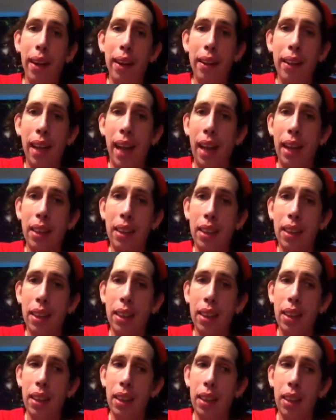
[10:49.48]

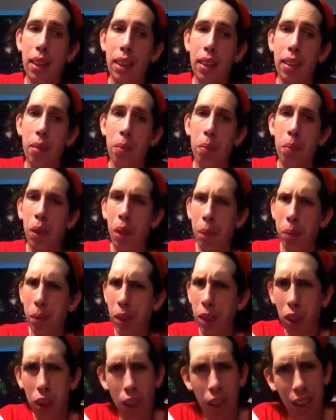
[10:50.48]
that's pretty
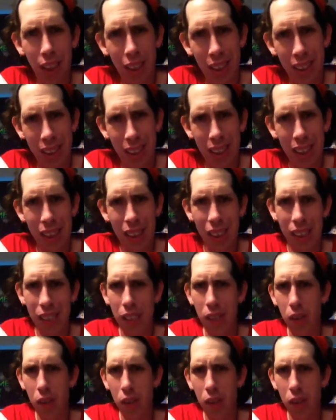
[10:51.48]
much non-existent.